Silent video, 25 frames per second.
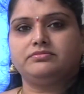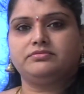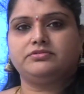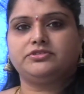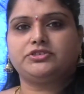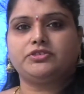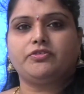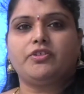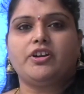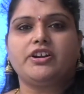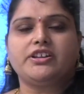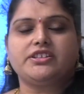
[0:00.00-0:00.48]

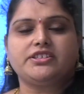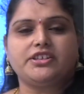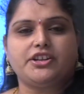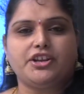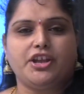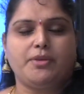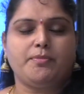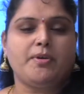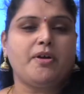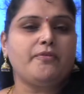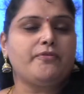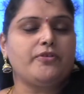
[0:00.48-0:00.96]
So what is the
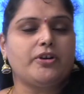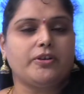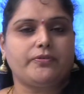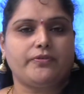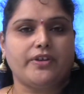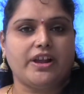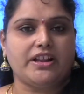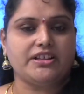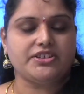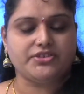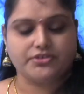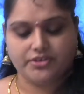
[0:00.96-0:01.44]
name of our
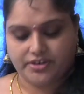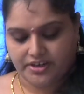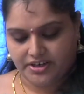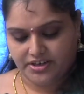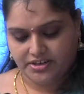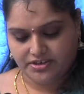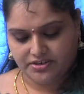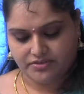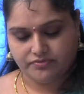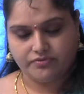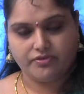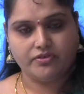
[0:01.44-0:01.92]
file,
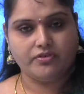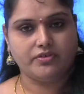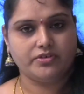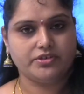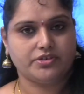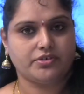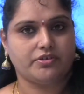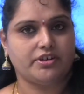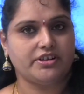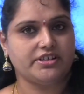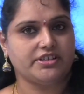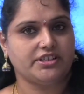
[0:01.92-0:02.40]
students?
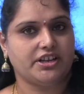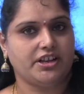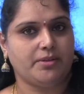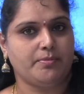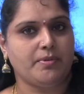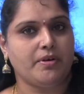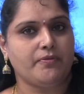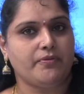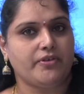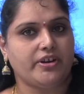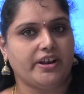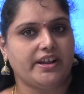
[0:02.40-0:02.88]
So what is the
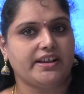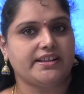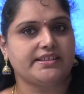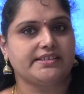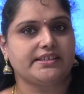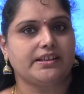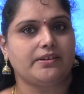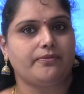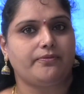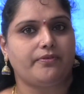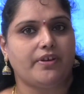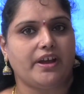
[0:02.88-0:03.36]
name of our
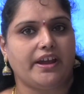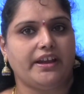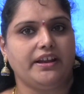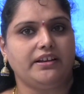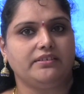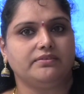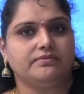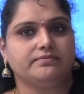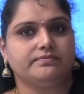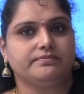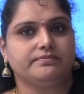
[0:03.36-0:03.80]
Excel file?